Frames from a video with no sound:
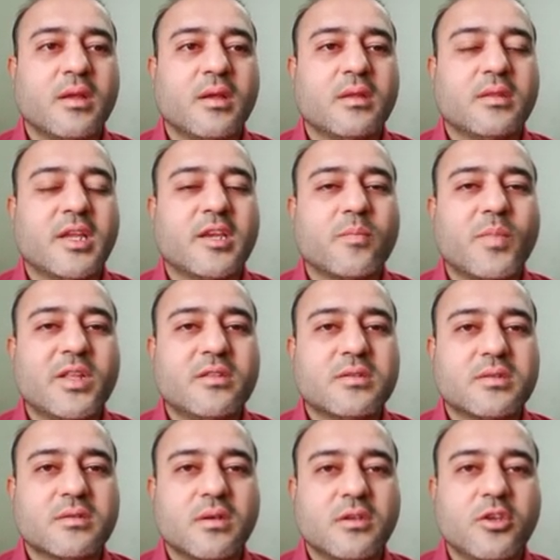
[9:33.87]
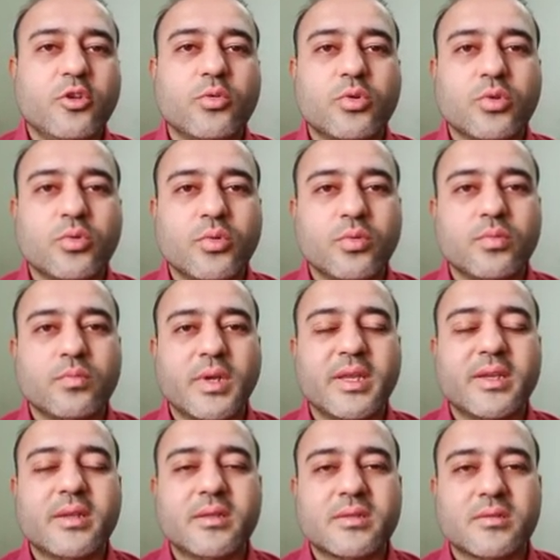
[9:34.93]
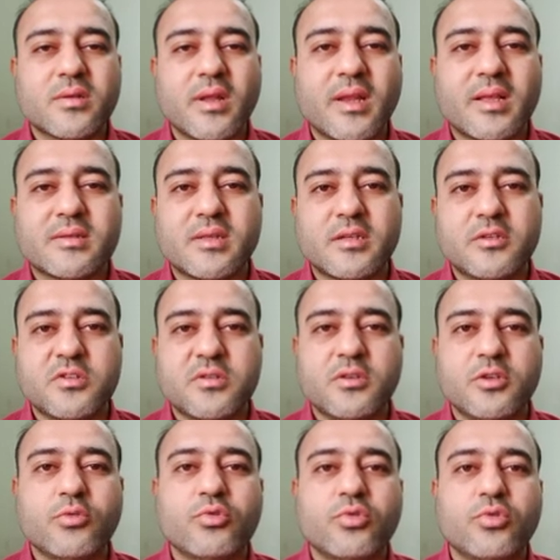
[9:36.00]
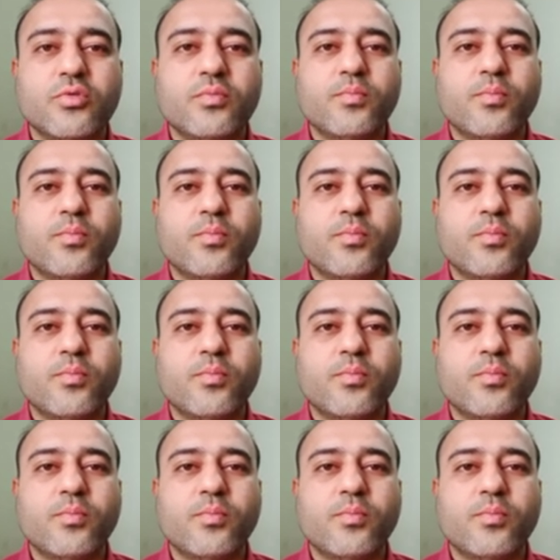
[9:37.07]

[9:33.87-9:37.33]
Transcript: That means due to industrialization, due to